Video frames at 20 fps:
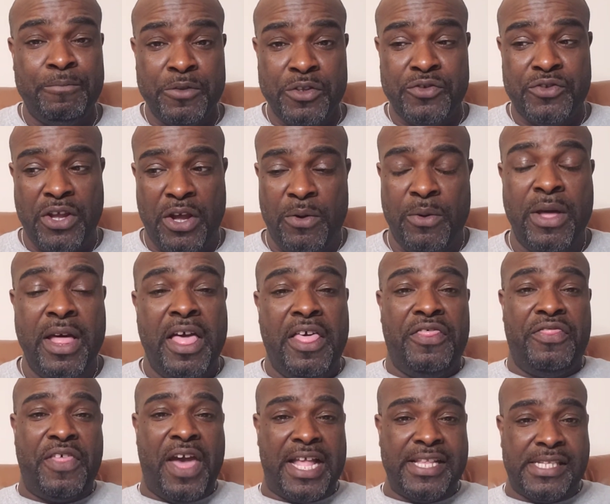So
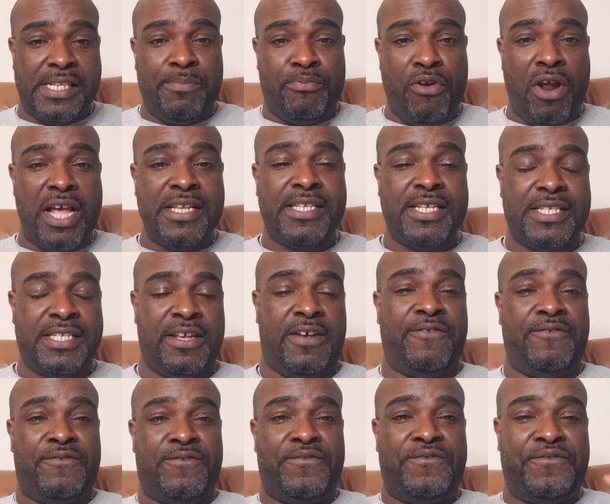that's the process
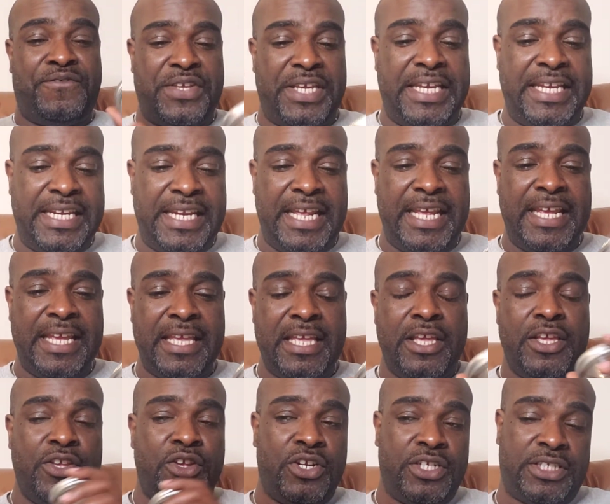of feeding
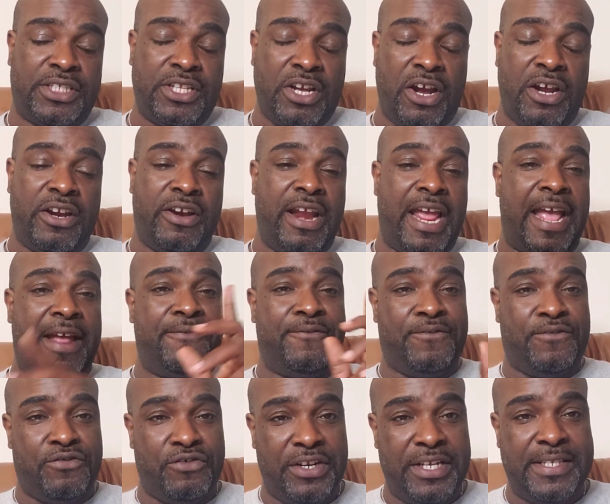your starter and
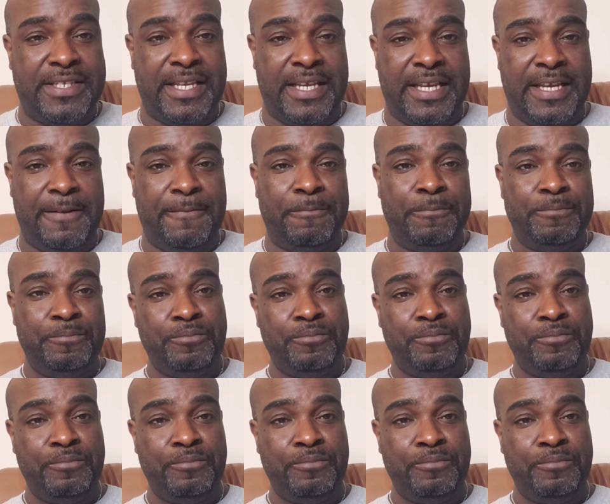freezing it,